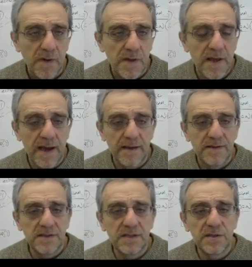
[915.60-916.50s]
yeah,
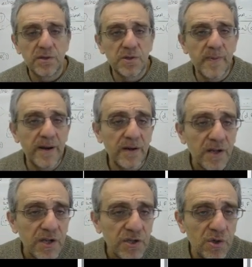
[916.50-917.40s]
this looks better.
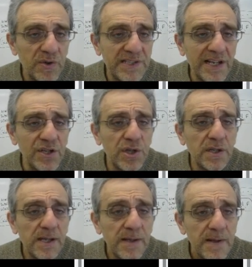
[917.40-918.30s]
So
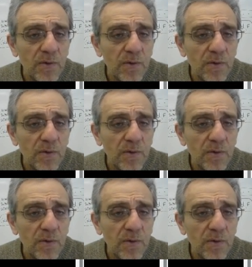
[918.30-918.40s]
essentially,